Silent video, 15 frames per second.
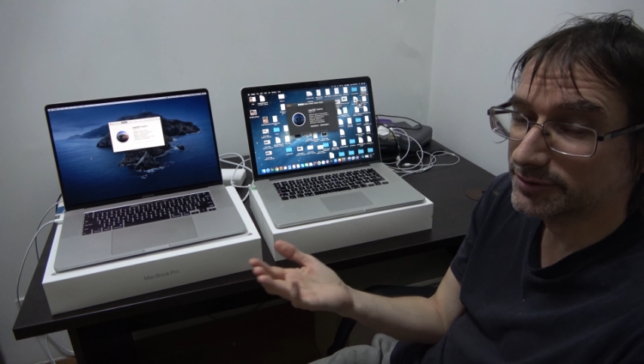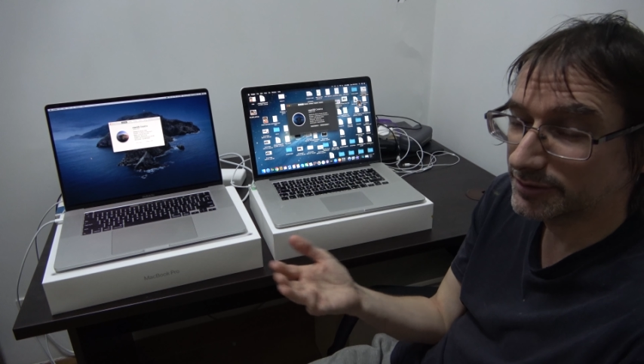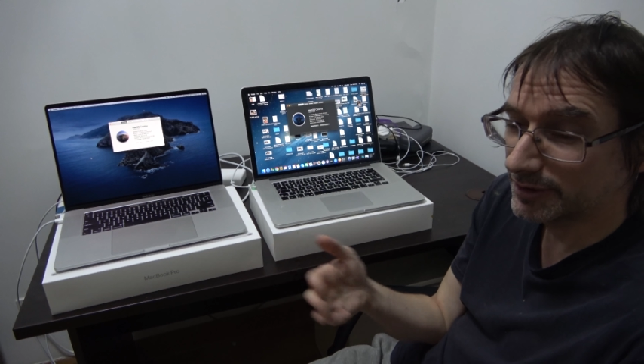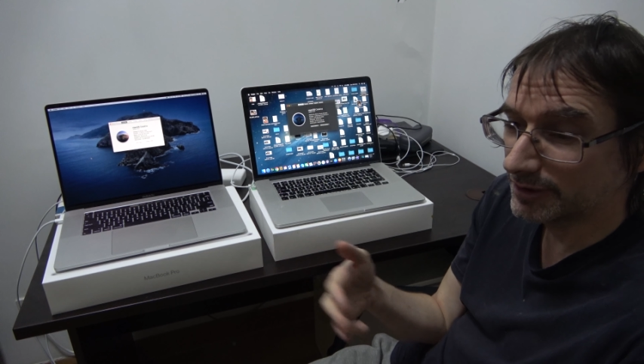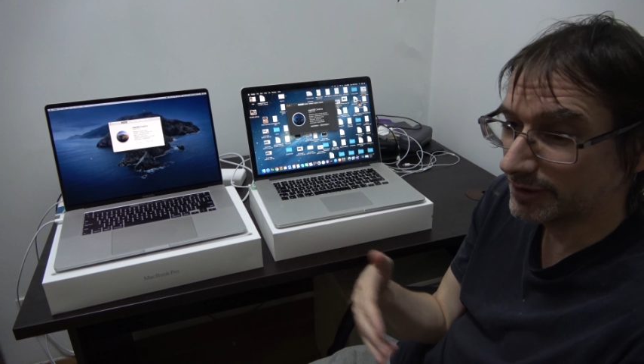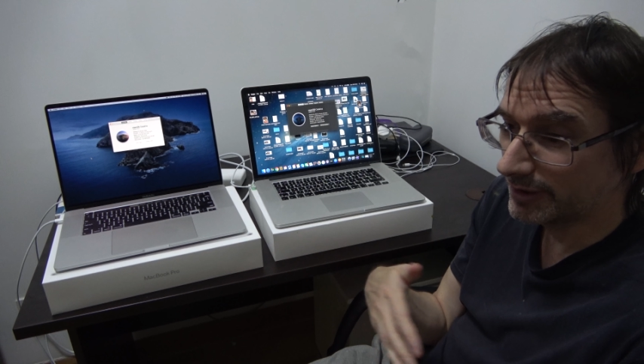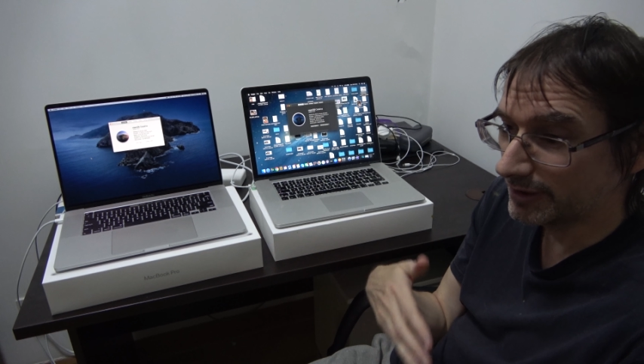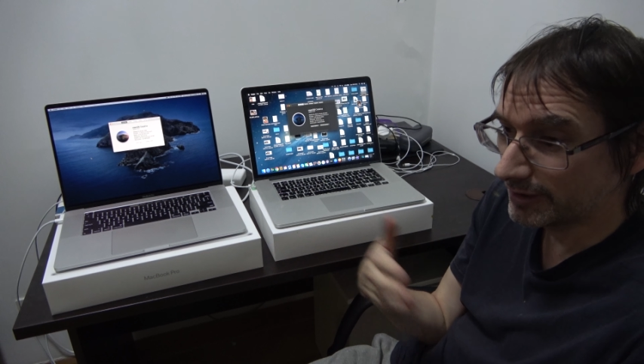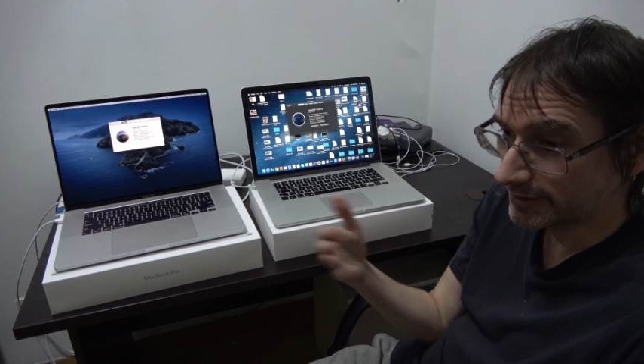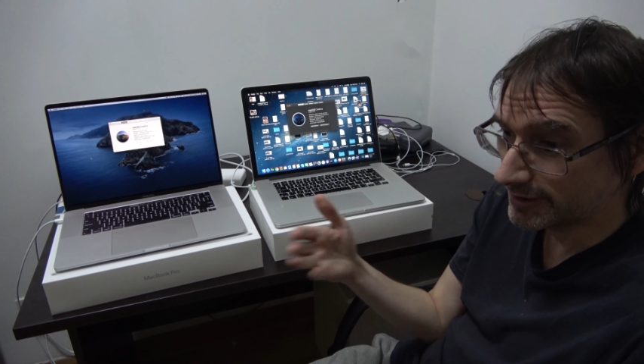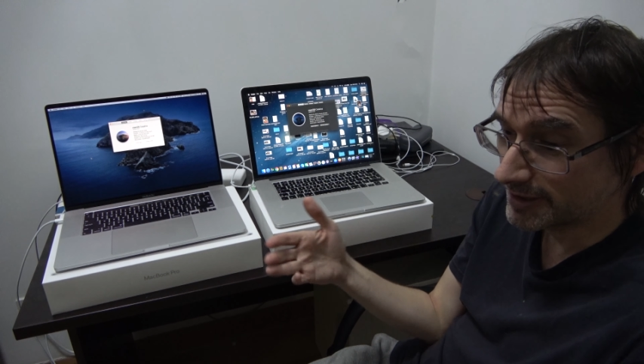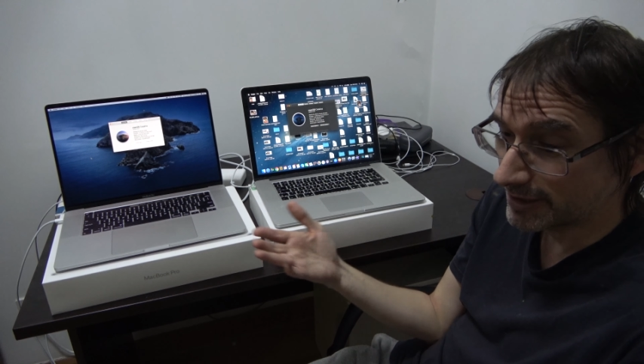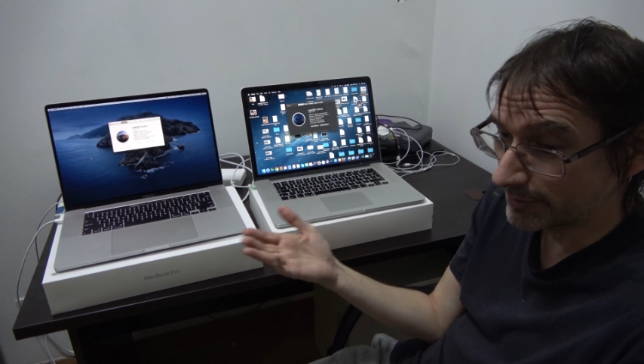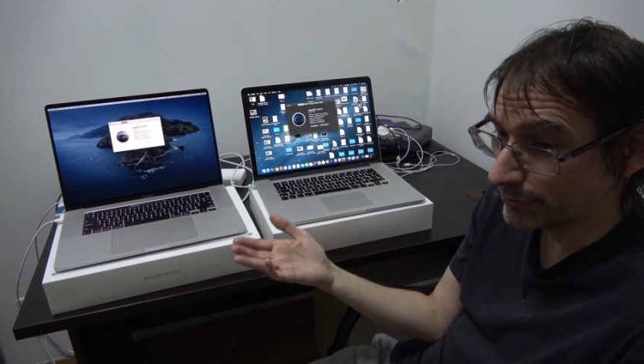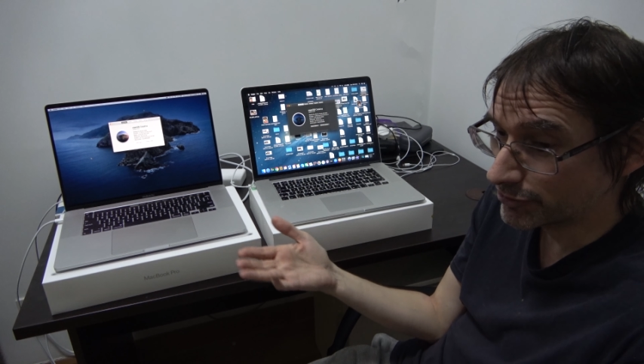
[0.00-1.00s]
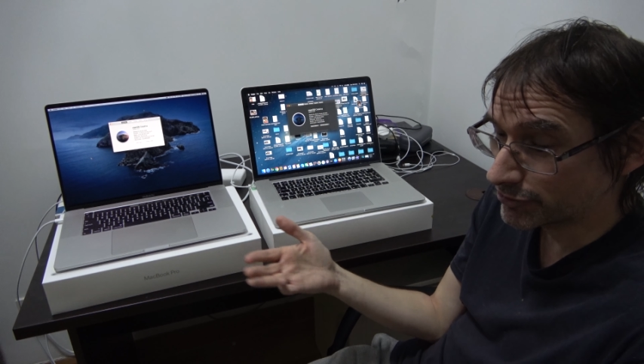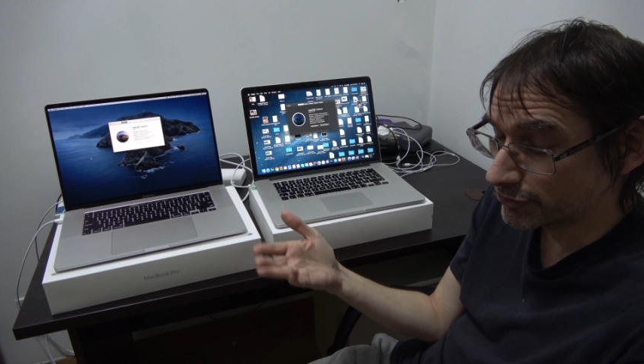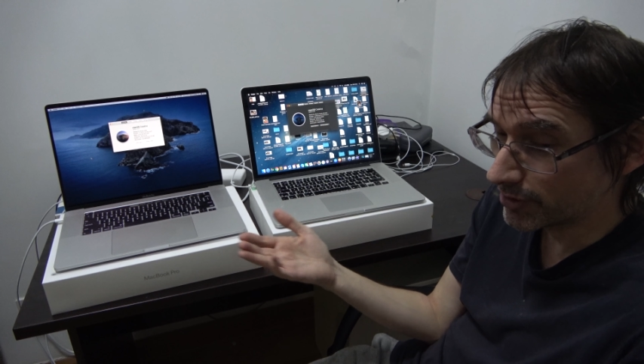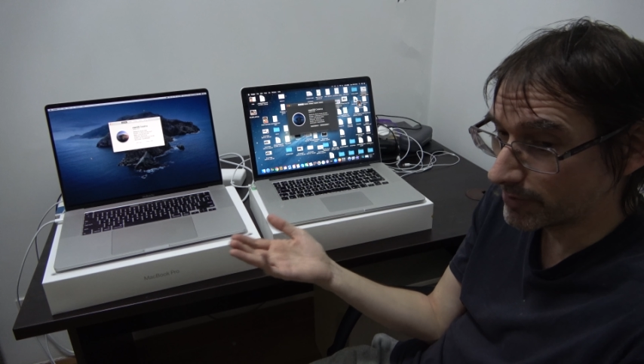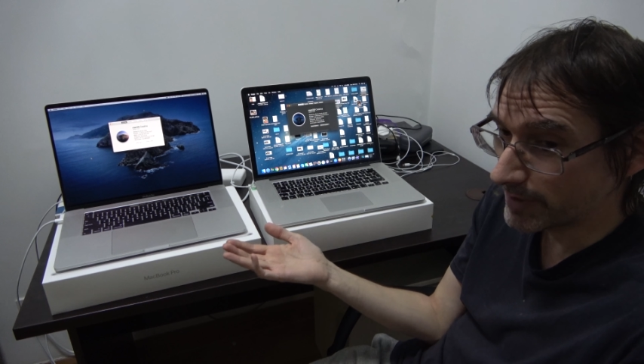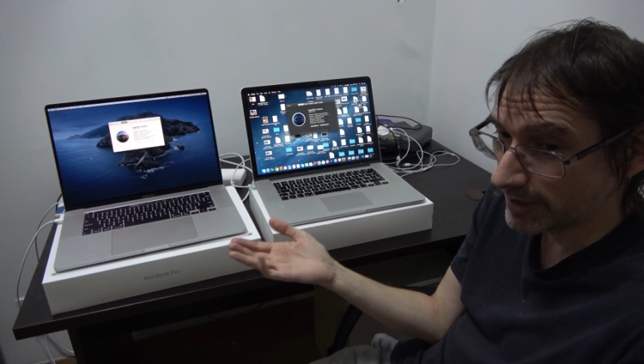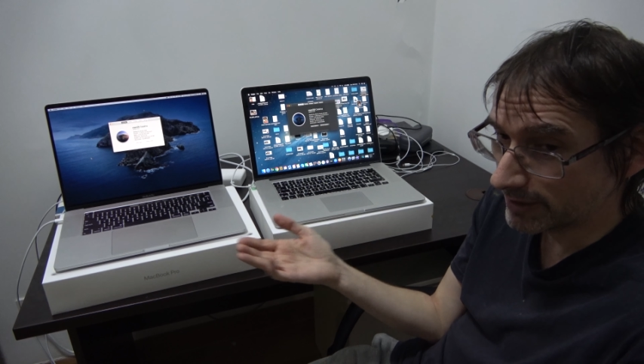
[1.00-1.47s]
to set up the
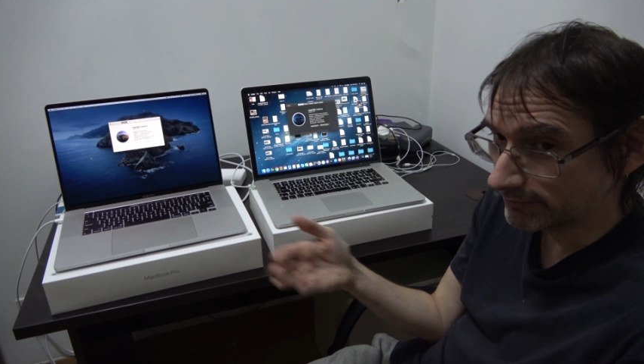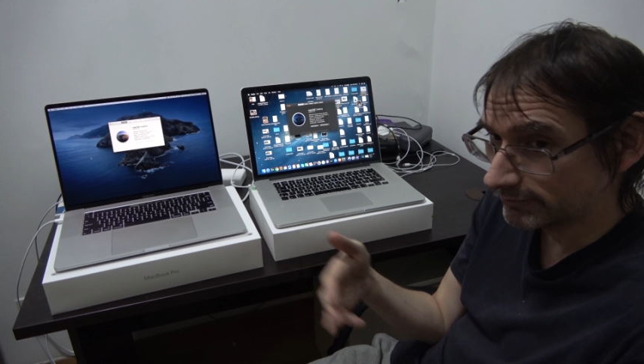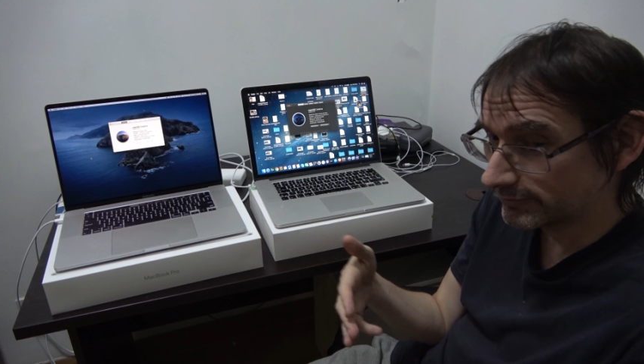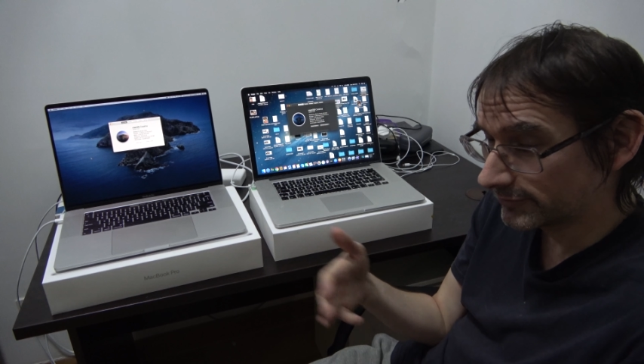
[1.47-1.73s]
streaming